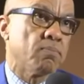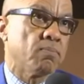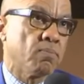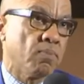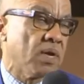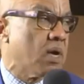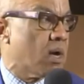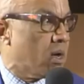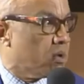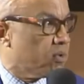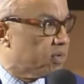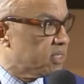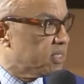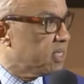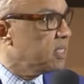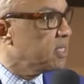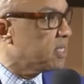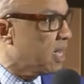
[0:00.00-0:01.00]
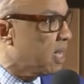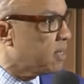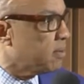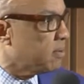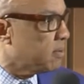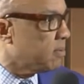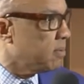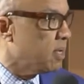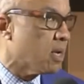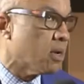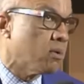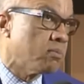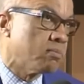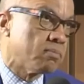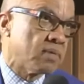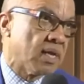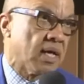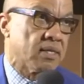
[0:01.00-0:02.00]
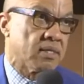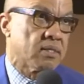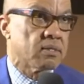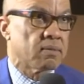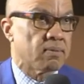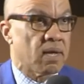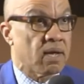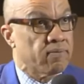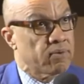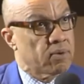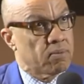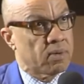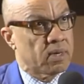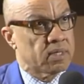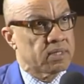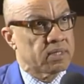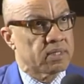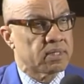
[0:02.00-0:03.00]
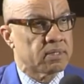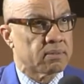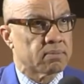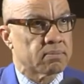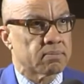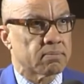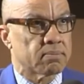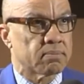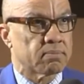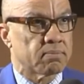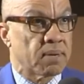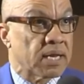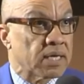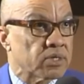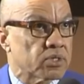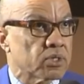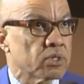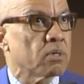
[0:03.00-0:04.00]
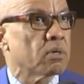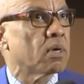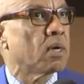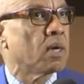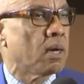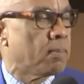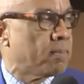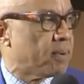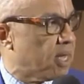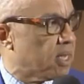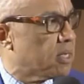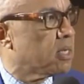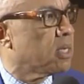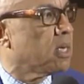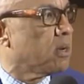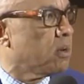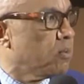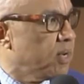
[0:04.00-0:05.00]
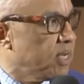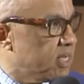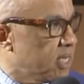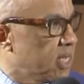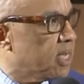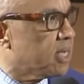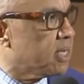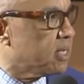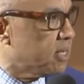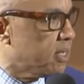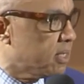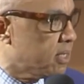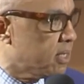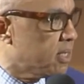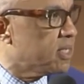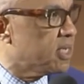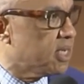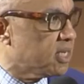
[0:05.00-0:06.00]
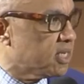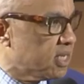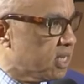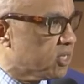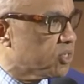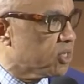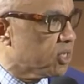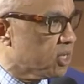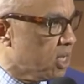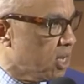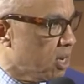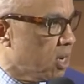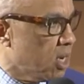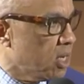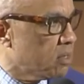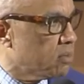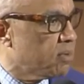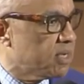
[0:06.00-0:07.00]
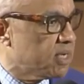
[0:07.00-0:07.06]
we call Christie's, and, not to everyone's pleasure, but we did deaccession the art. We